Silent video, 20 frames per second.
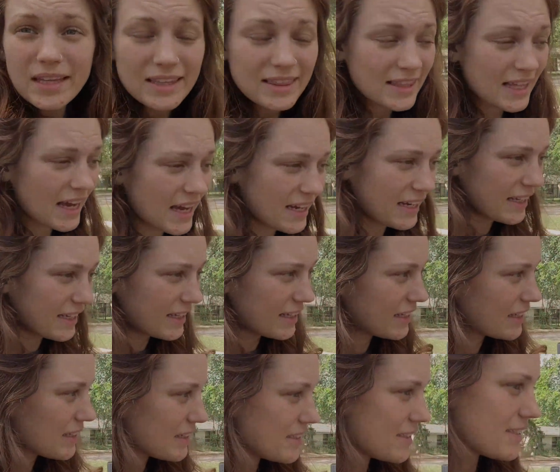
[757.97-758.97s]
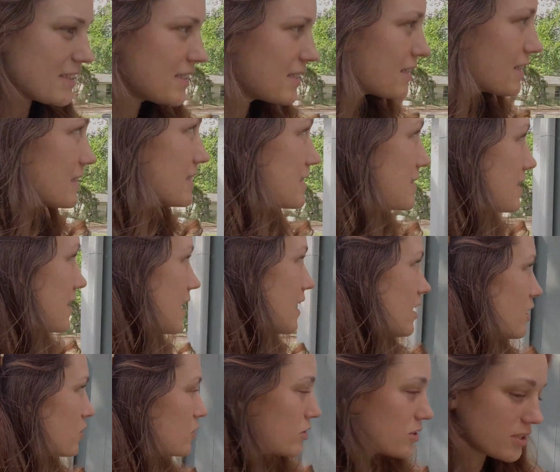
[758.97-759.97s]
that's the
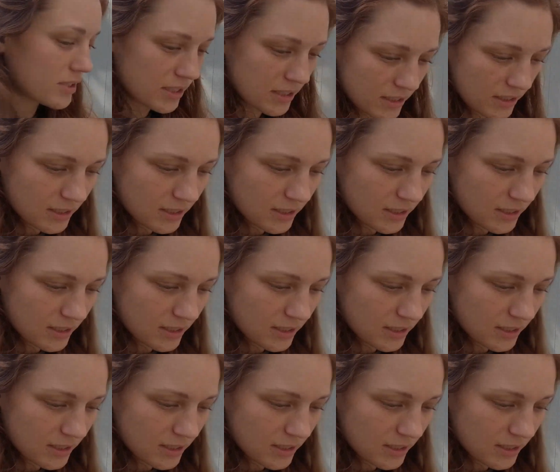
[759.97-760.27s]
house.